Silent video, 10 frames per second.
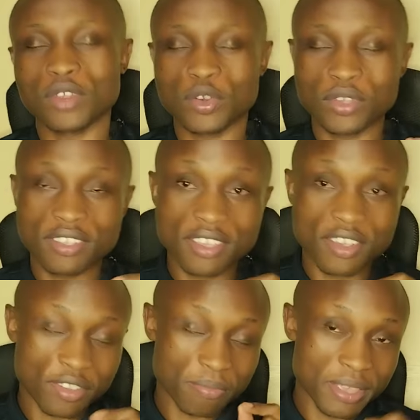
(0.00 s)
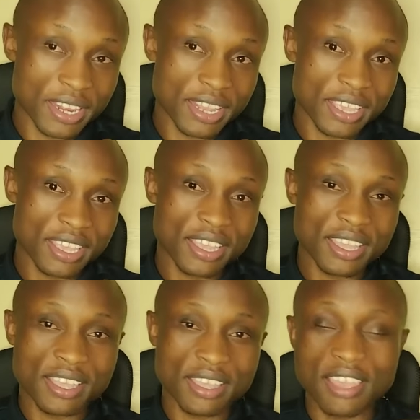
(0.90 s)
in which he was meaning
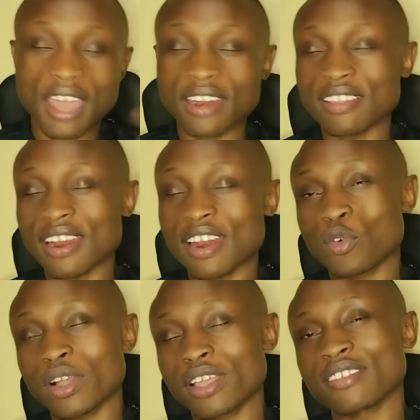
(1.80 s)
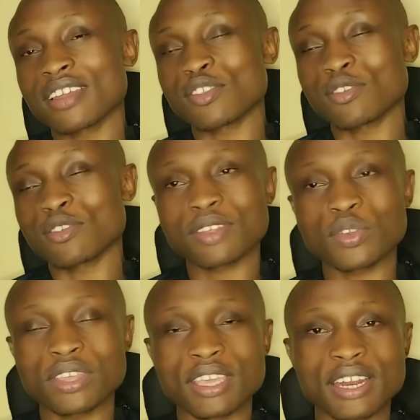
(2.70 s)
Jana kwa kuingiza anazungumza
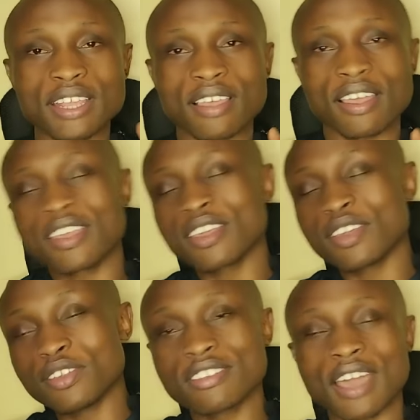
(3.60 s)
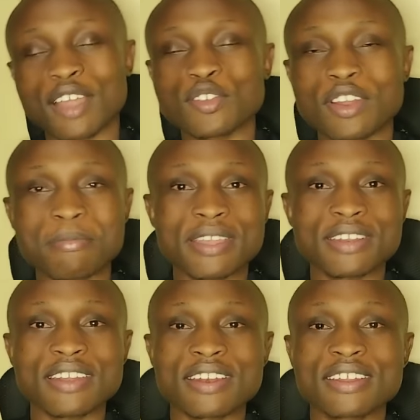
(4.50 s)
tu Kiingereza, which he actually
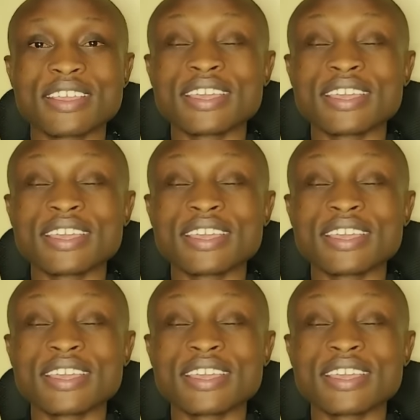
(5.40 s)
meant that